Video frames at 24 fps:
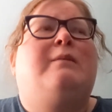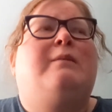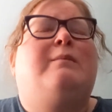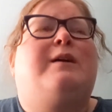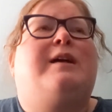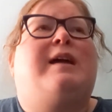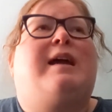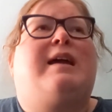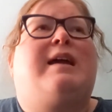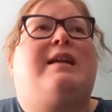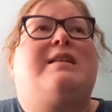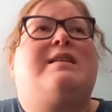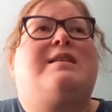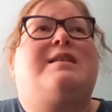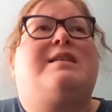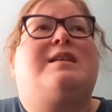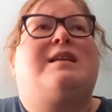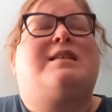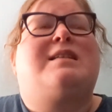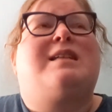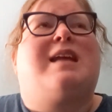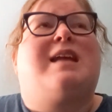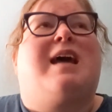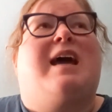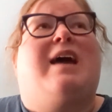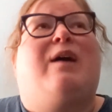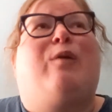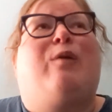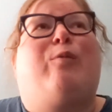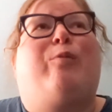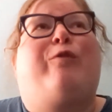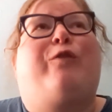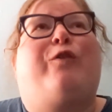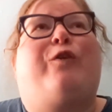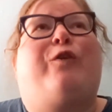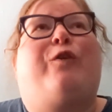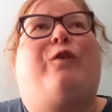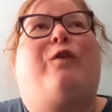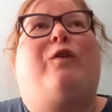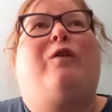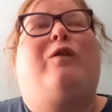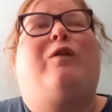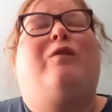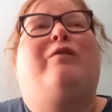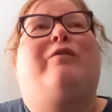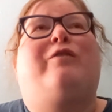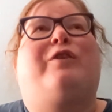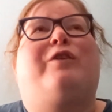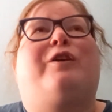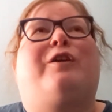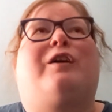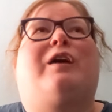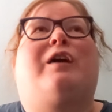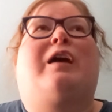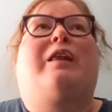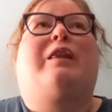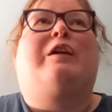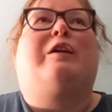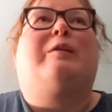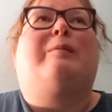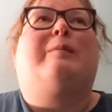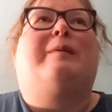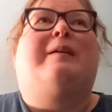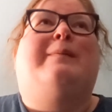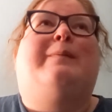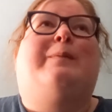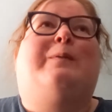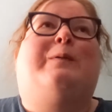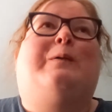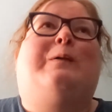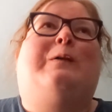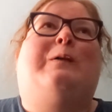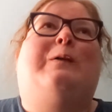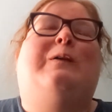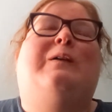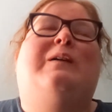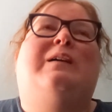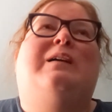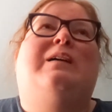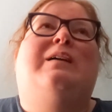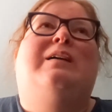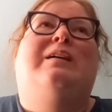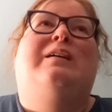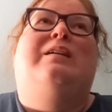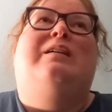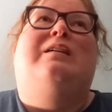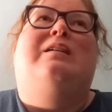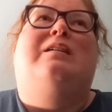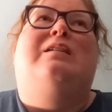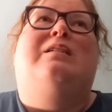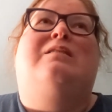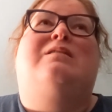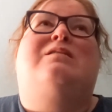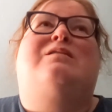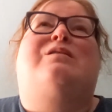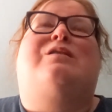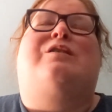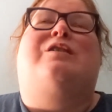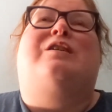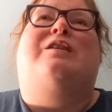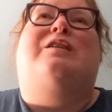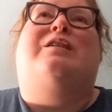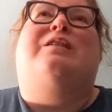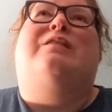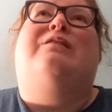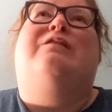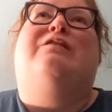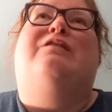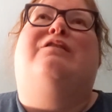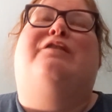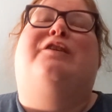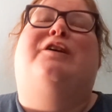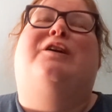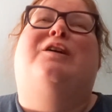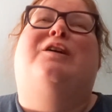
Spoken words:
it's just not helpful for other people to sort of